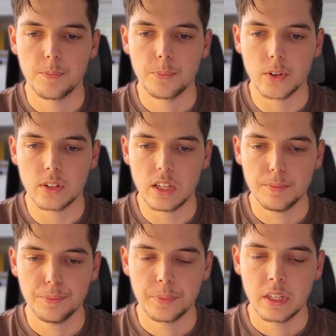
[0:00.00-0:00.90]
Okay.
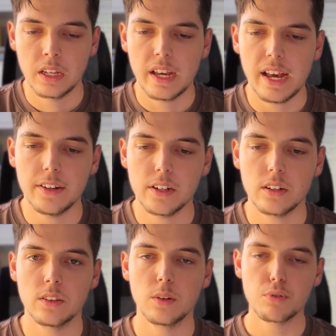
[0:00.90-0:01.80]
And
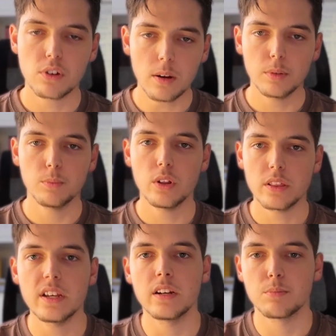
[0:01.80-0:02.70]
the problem with
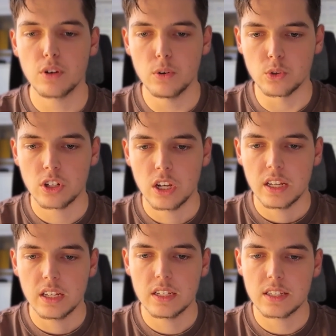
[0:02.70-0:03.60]
that approach
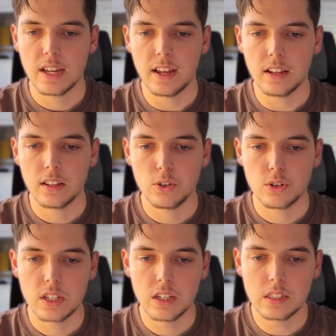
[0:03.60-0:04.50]
is that your
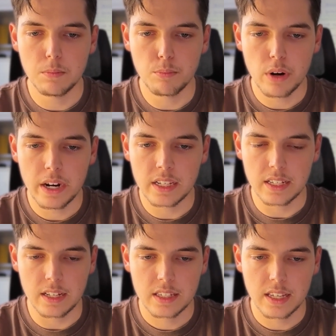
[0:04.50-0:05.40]
system breaks
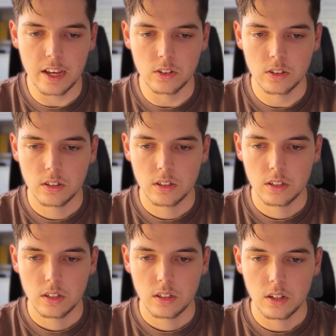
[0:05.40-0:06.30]
at scale.
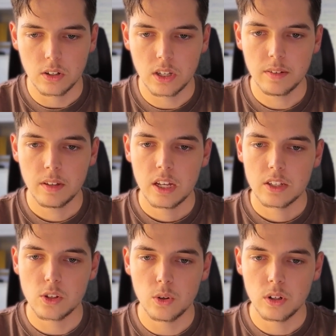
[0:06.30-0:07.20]
Okay.
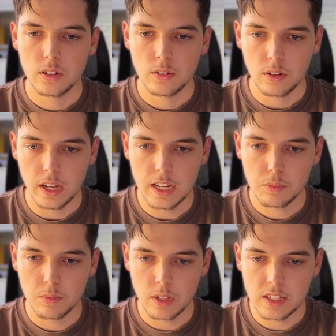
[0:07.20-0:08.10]
So as
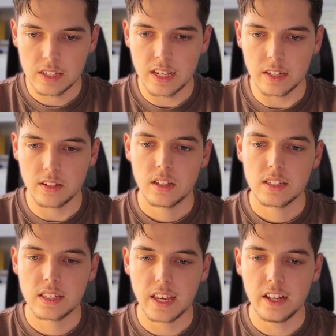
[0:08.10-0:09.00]
I said,
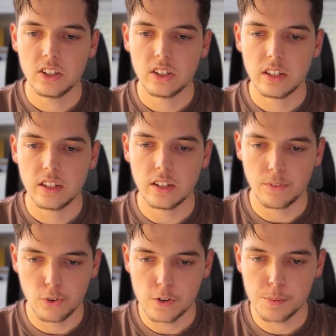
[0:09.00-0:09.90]
scale at
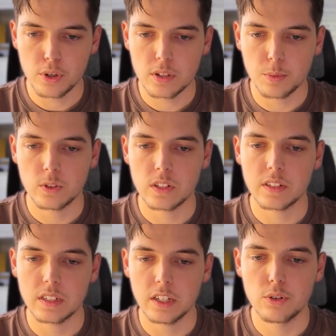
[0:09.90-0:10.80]
first principles is
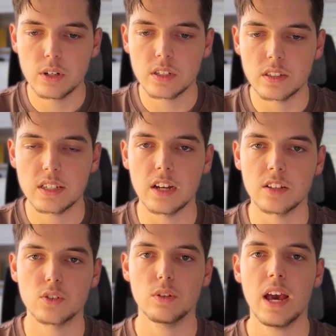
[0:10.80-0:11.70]
an increase in size.
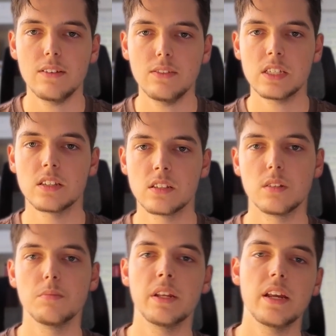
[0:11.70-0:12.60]
So you have a
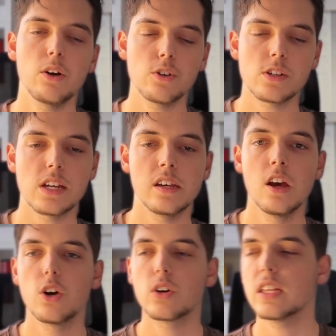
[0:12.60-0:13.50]
system and now you say,
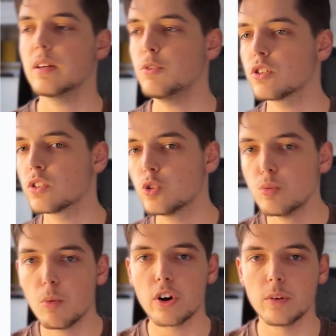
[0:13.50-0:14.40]
okay, let me just do
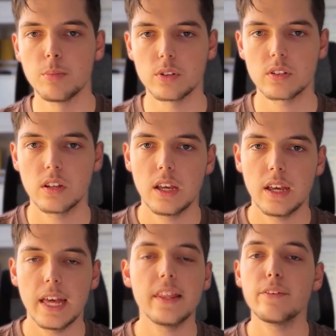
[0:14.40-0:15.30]
more inputs
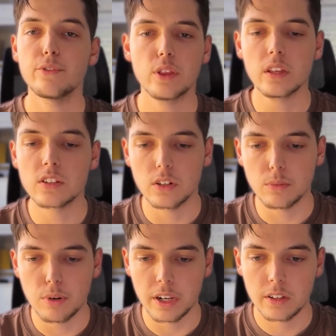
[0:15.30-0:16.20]
and then everything's going to
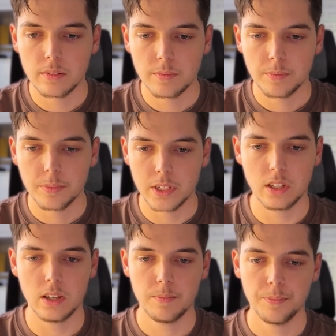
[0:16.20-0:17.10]
break.
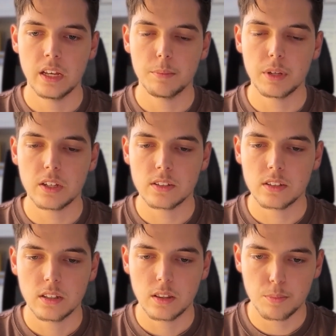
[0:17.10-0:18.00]
Okay. Because
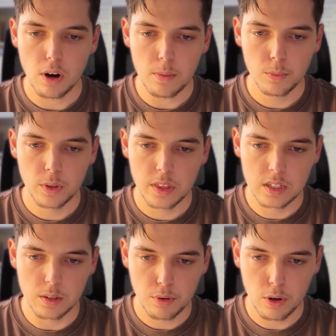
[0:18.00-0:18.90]
the problem with this
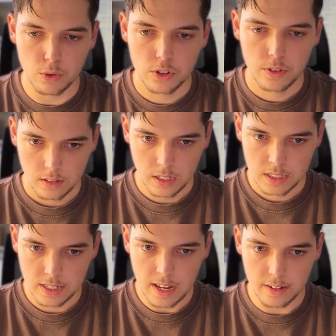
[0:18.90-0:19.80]
approach is
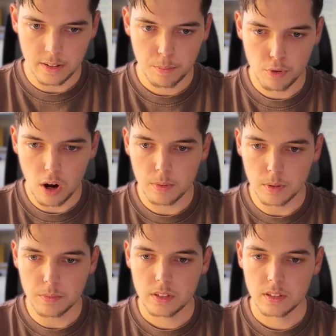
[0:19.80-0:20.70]
that the
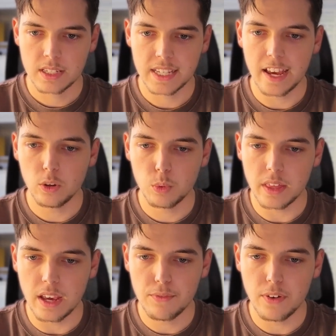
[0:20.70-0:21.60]
problems scale with
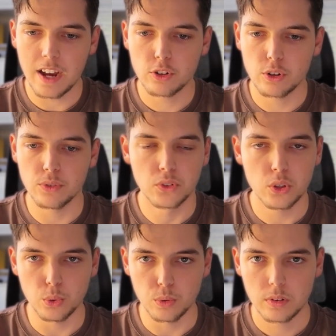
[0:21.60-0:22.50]
a factor of
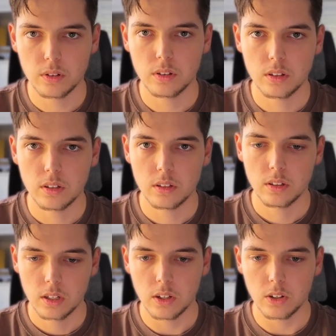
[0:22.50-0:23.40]
2.
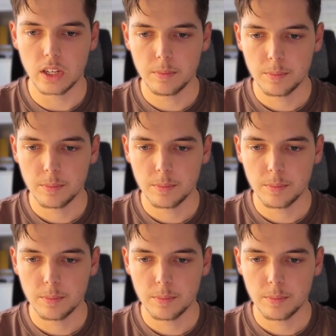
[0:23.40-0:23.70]
Okay.